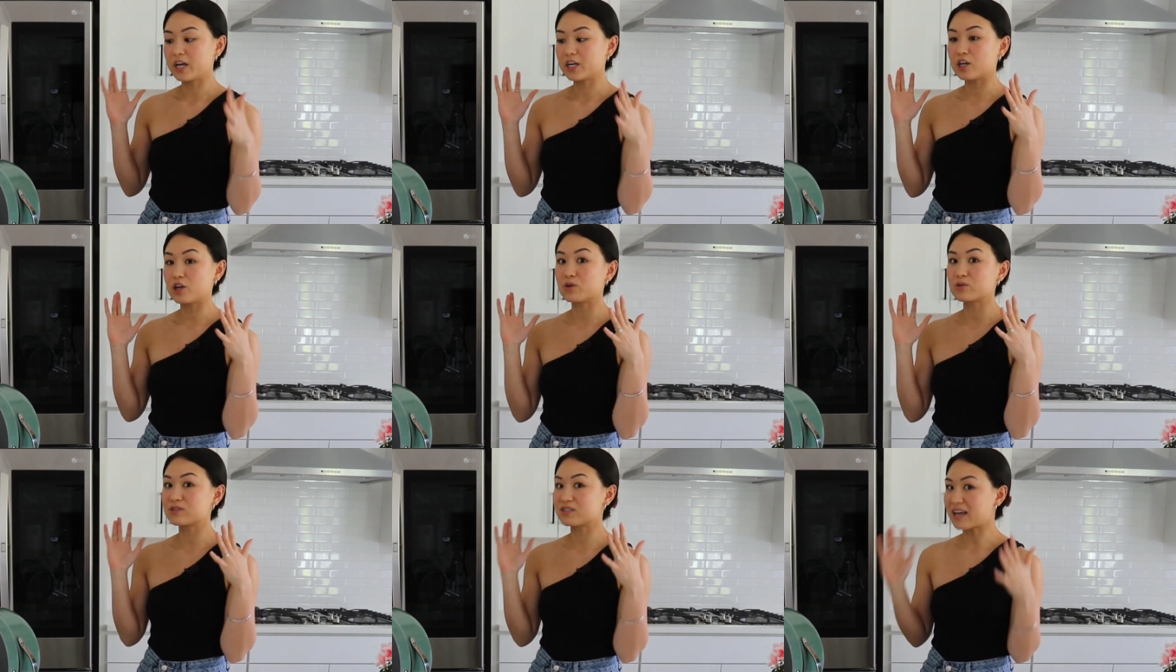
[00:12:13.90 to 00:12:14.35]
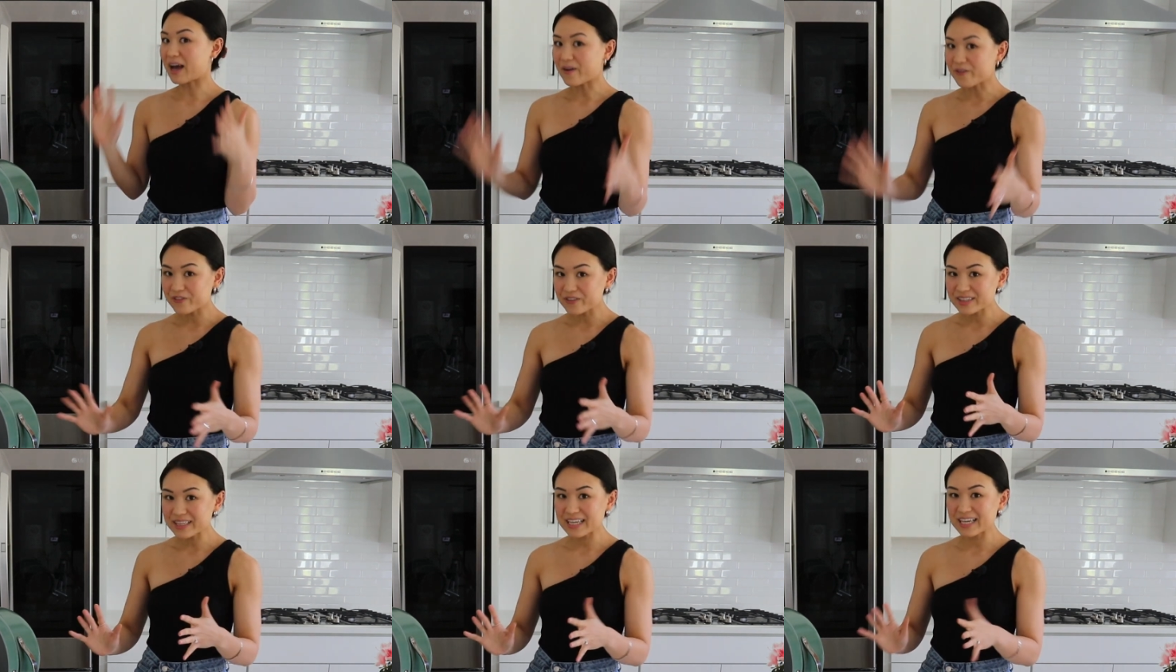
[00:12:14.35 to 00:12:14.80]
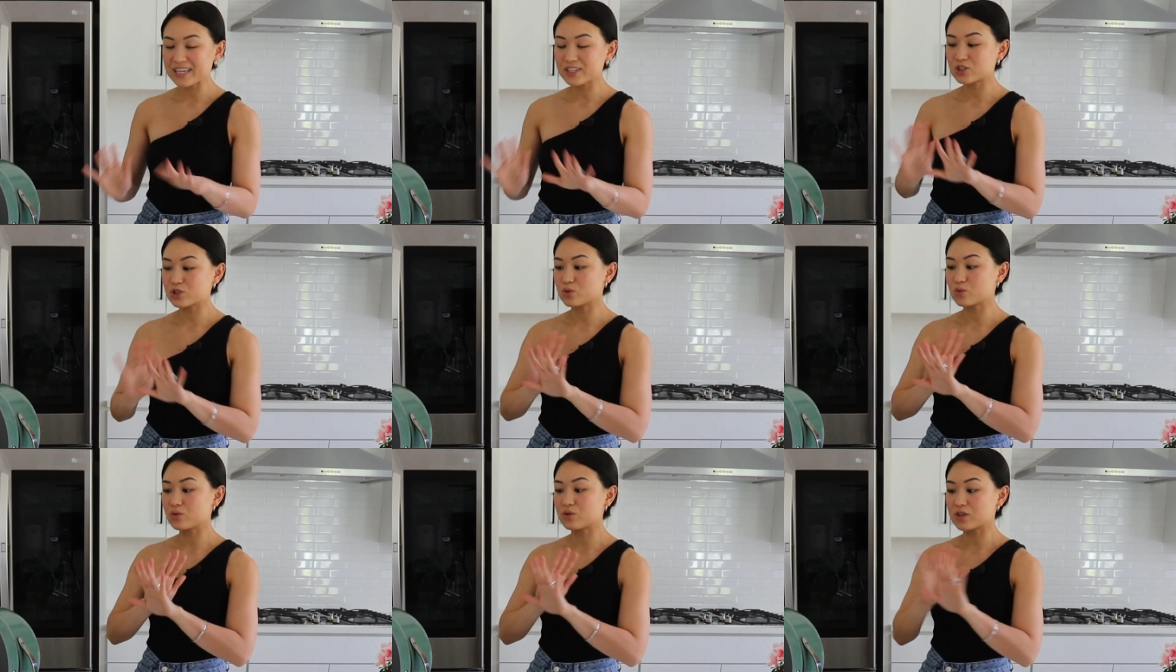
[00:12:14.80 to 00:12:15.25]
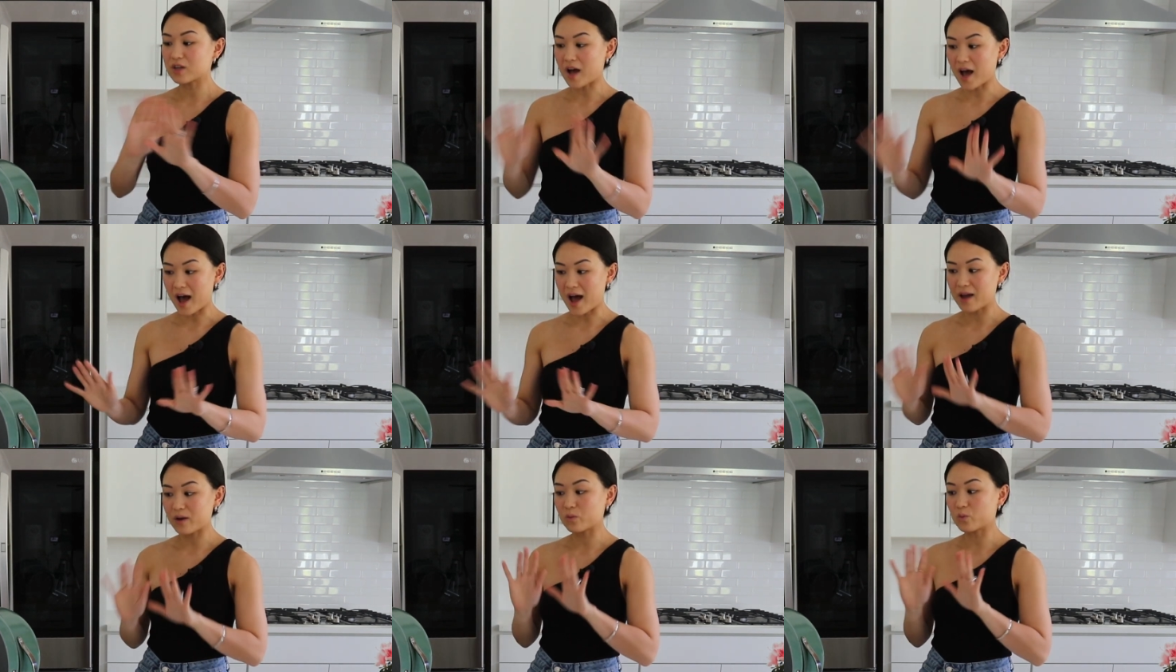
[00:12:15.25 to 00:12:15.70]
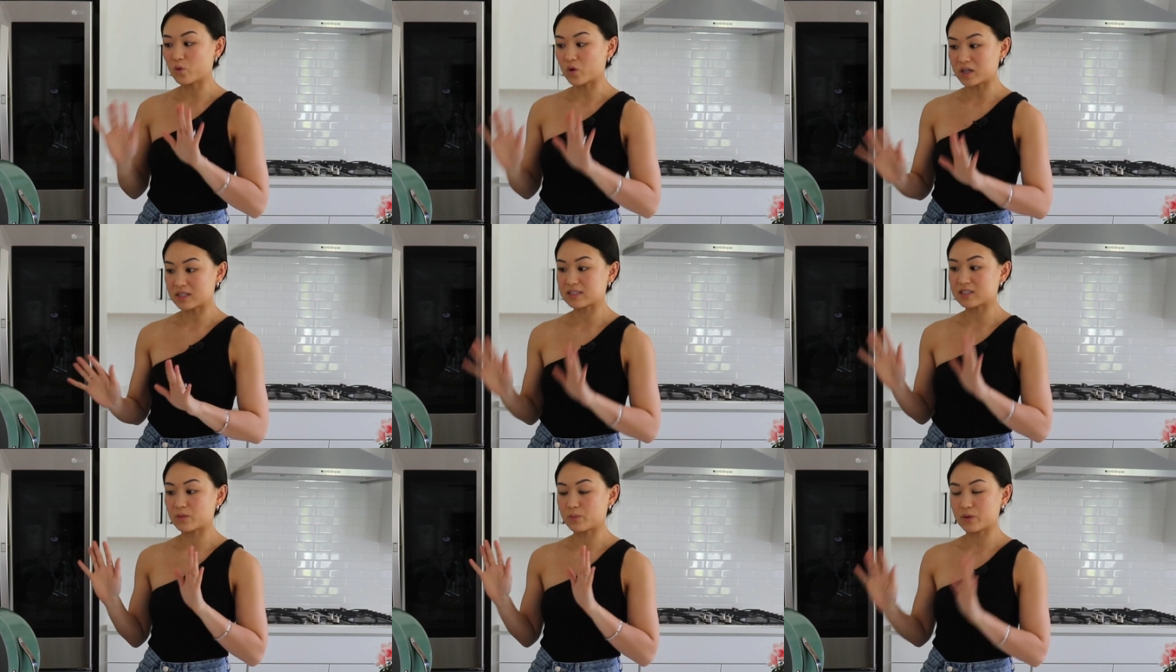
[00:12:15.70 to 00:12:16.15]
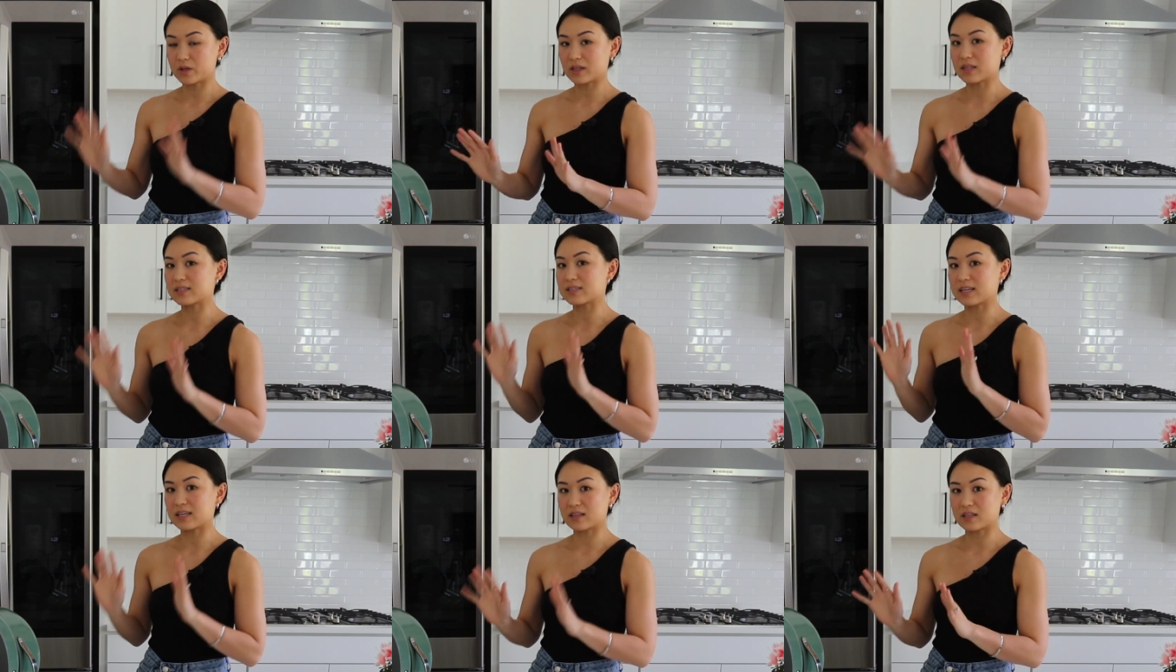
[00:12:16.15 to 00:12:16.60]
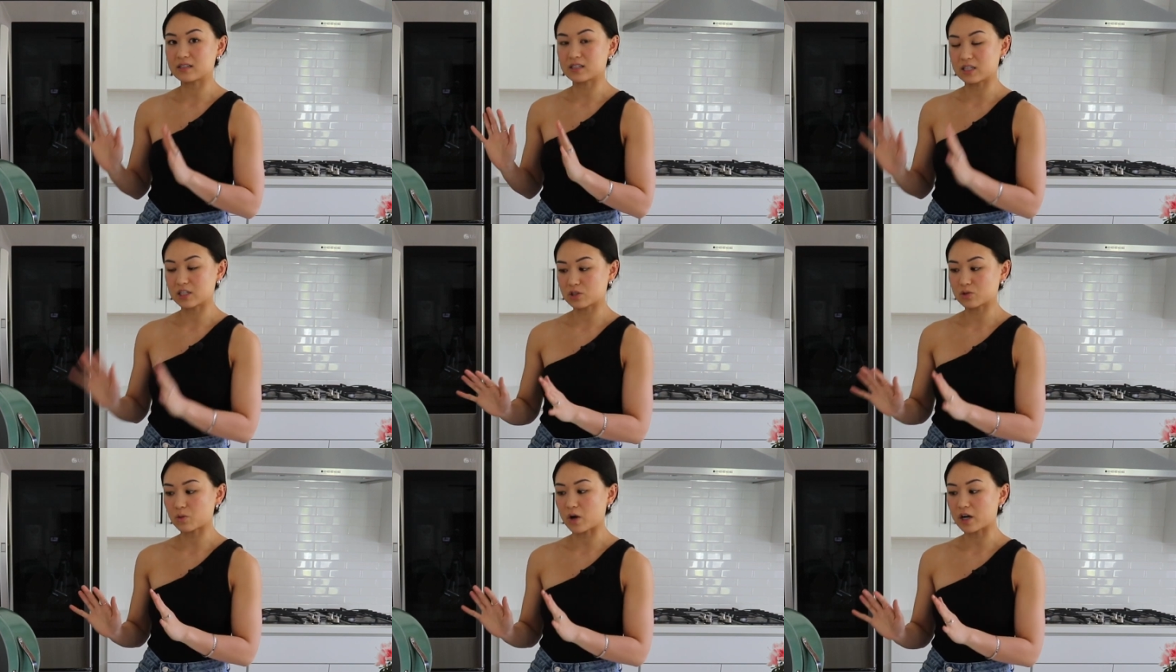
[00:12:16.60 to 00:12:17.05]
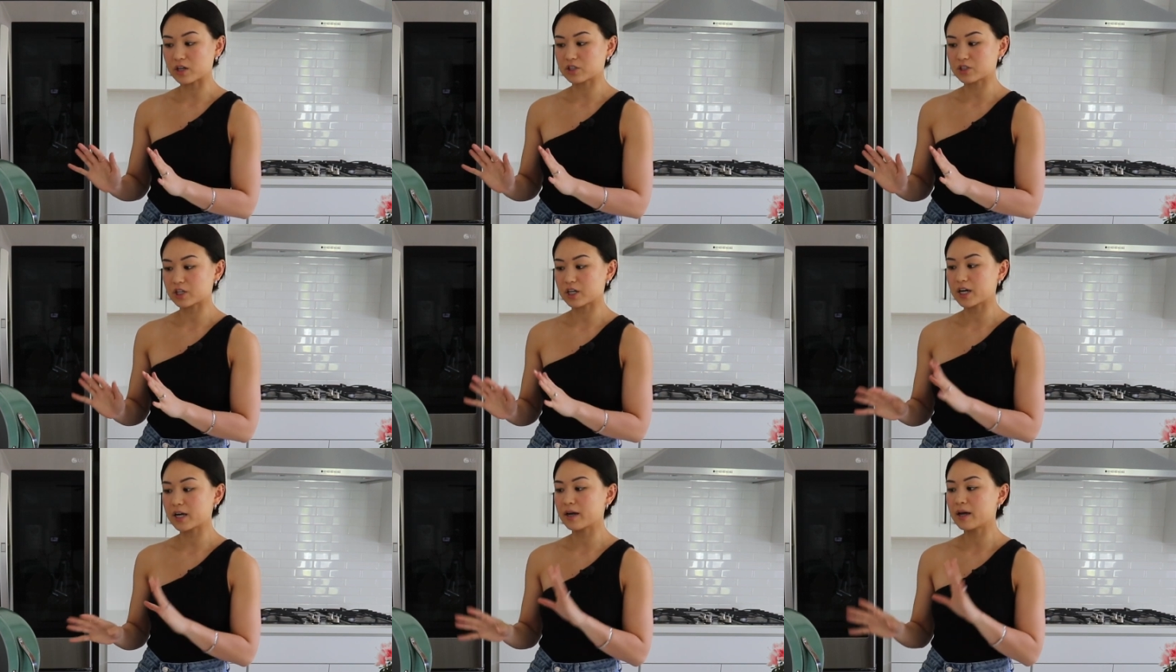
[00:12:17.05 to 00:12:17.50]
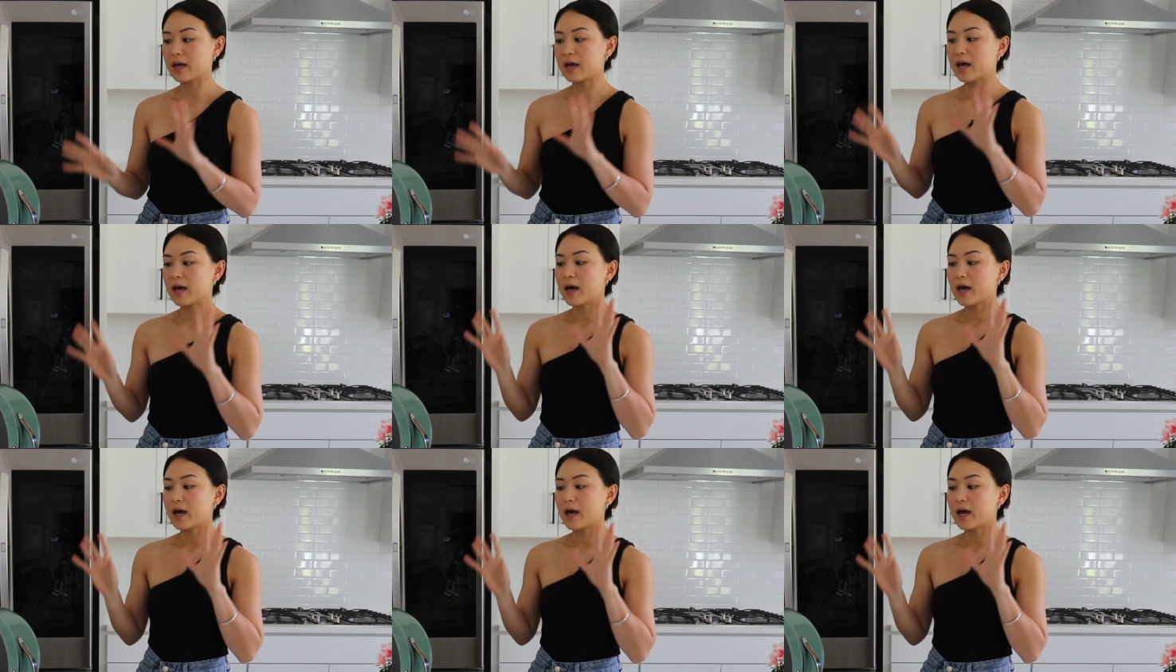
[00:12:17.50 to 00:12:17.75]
you definitely do not want to put this in the dishwasher.